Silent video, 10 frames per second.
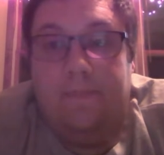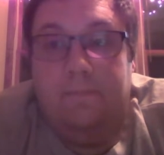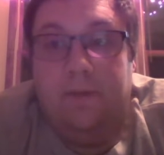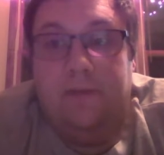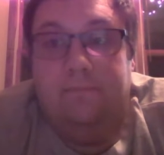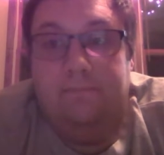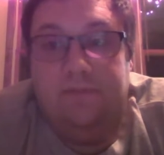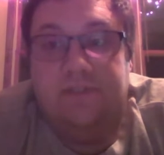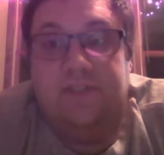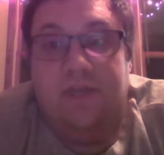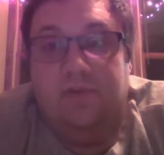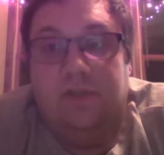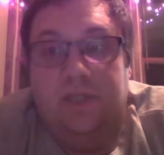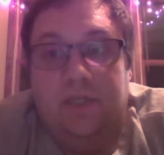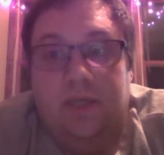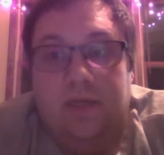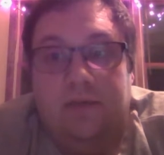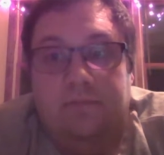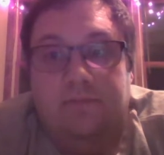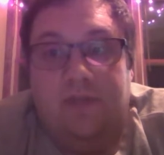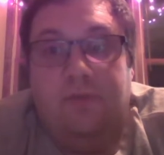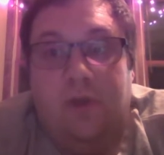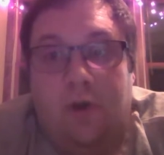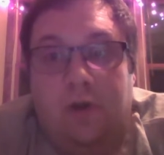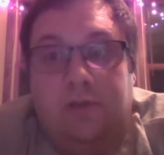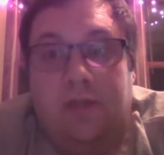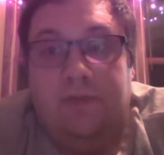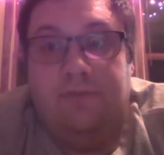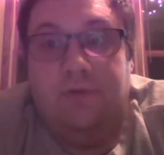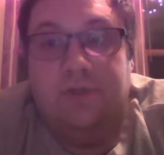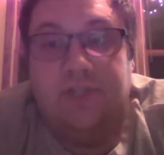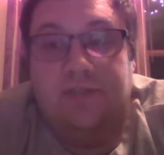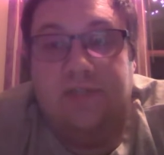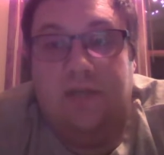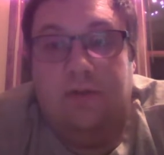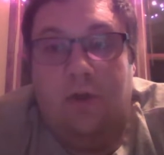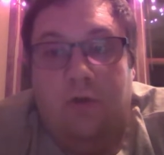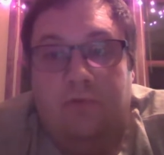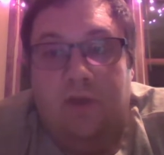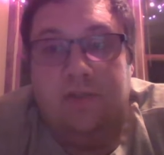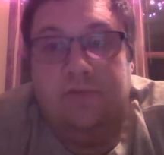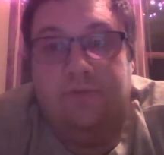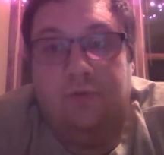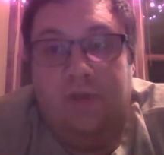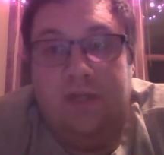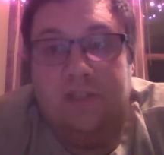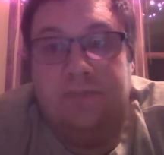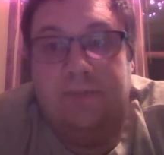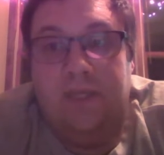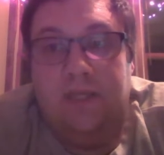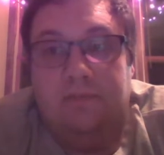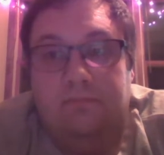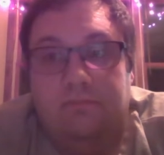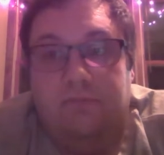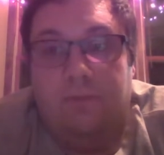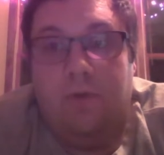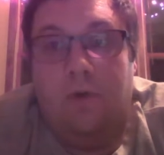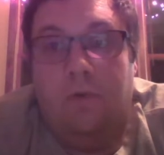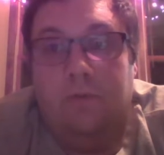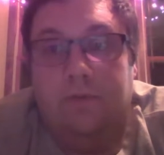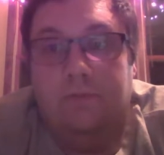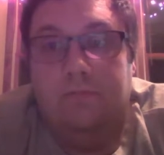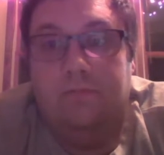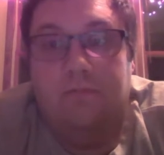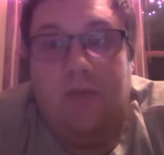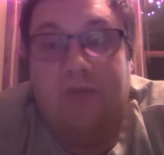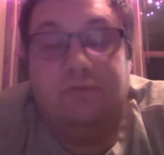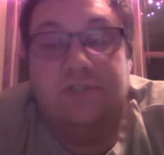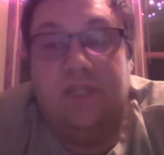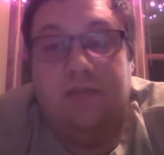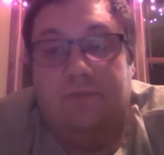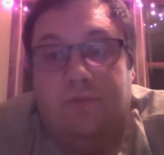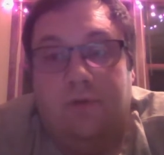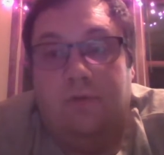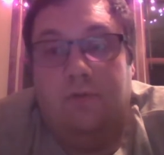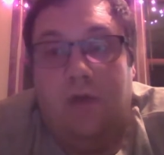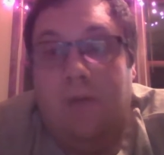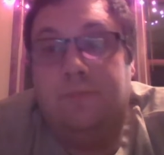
But it's definitely a hard life for a genset, going right to full rated speed from cold after sitting for up